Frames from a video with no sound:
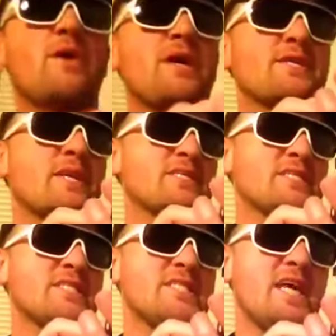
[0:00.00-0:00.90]
why it
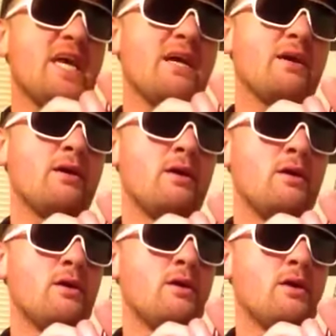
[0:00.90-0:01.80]
doesn't say
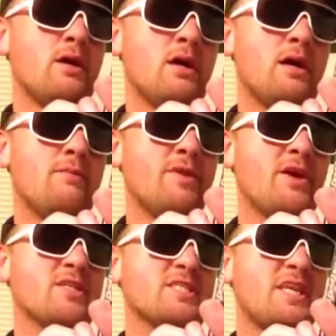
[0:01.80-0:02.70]

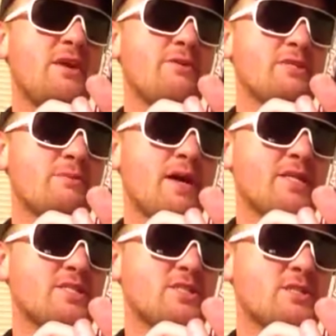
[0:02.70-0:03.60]
the Austin Aries
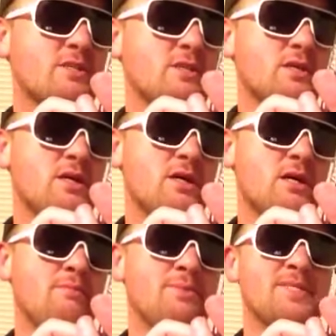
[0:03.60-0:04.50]
match.
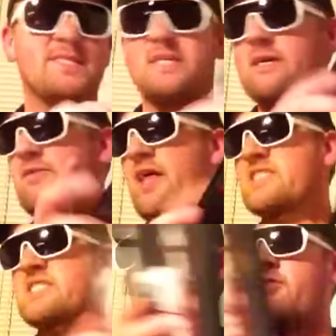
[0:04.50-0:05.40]
But
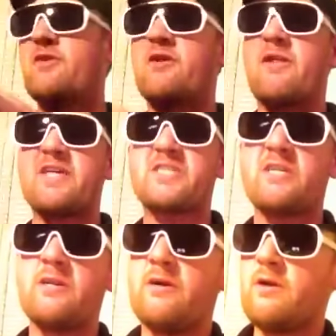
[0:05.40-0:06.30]
that's gonna be the
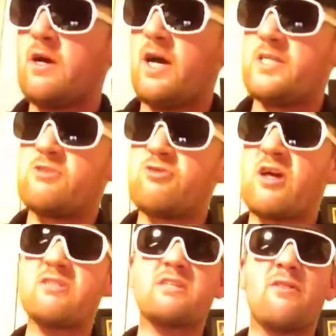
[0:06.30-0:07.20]
collection.
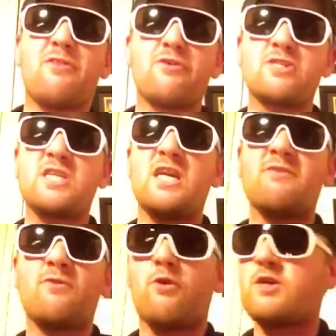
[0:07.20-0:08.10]
2013,
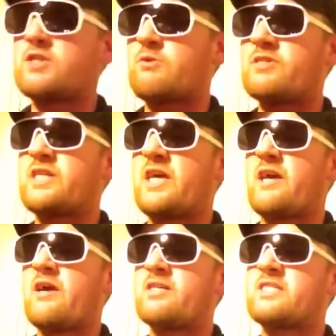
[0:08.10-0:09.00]
of course, was
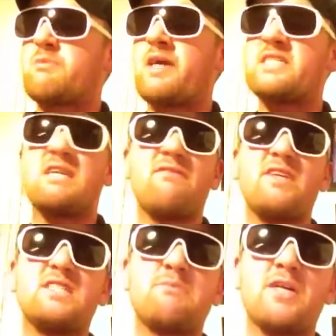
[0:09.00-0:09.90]
a Spike
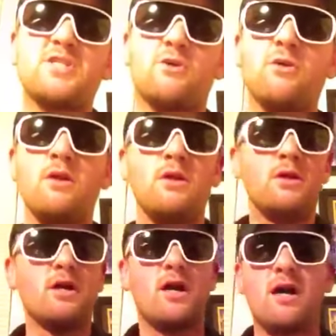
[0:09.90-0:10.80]
TV special.
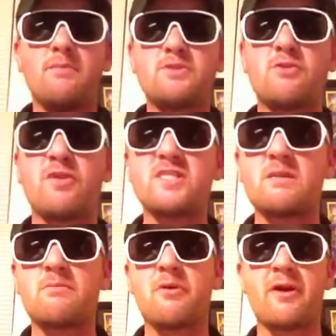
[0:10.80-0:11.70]
So they
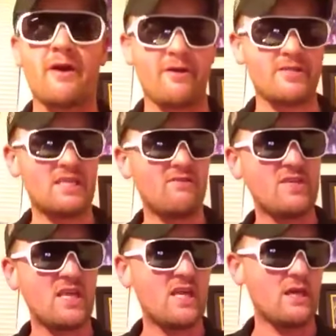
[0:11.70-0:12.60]
didn't put it out on
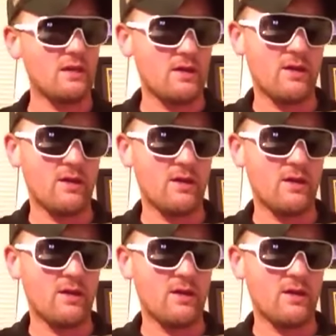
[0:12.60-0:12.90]
DVD.